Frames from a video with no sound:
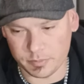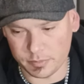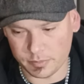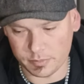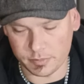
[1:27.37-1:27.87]

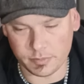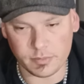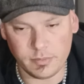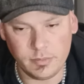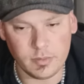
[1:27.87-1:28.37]

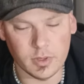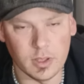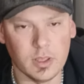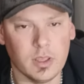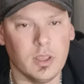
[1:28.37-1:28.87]

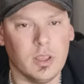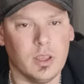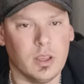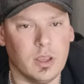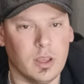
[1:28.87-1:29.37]

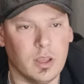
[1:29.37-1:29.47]
[no speech]